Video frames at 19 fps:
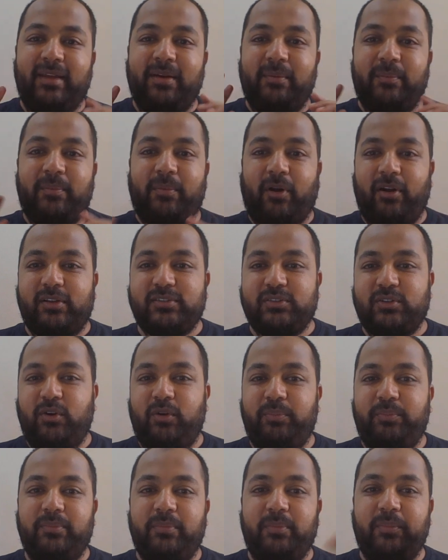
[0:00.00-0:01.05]
Product
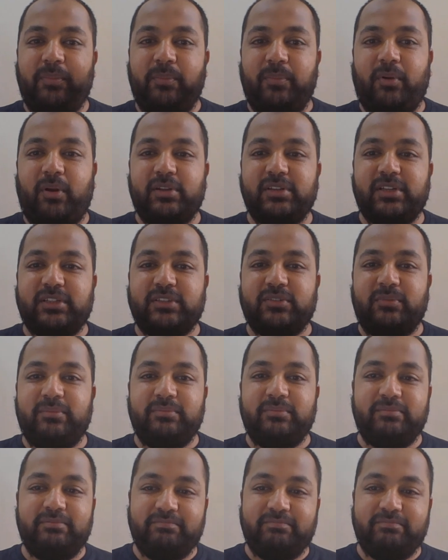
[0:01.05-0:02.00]
scope, project scope.